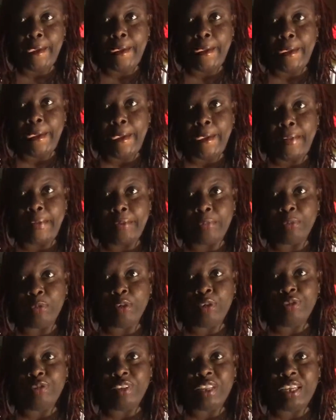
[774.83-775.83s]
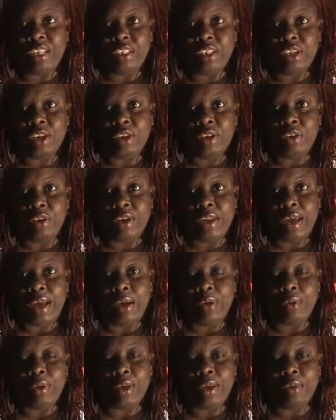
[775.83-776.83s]
Reflecting on
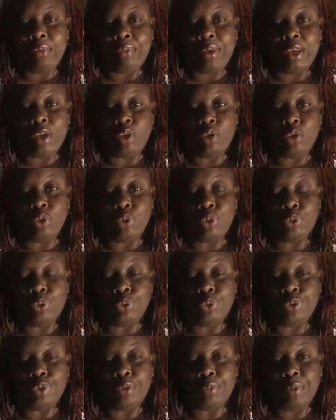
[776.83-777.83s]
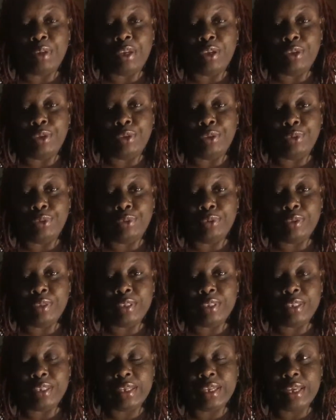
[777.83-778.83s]
how it can be a tool to be
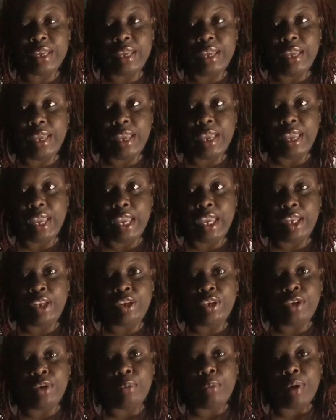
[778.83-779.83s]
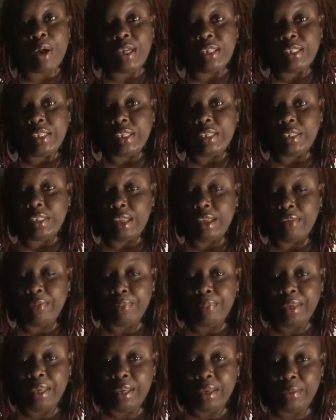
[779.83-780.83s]
used in your process of
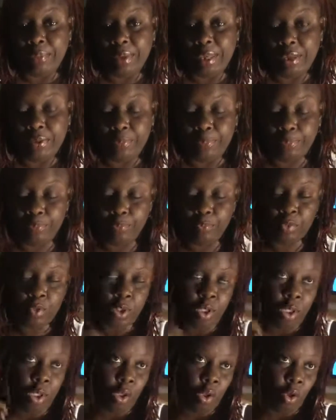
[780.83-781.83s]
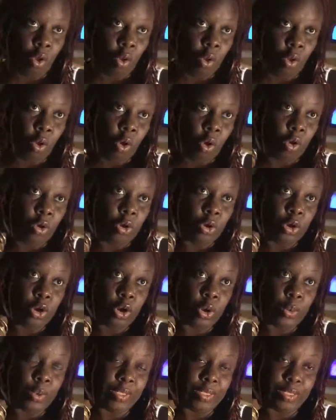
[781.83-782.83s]
becoming,
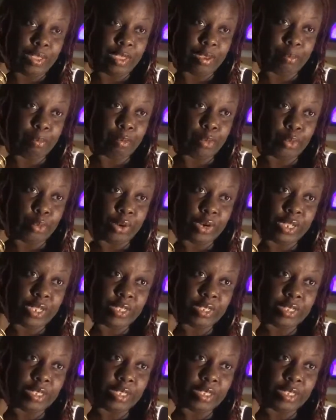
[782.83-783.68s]
knowing the importance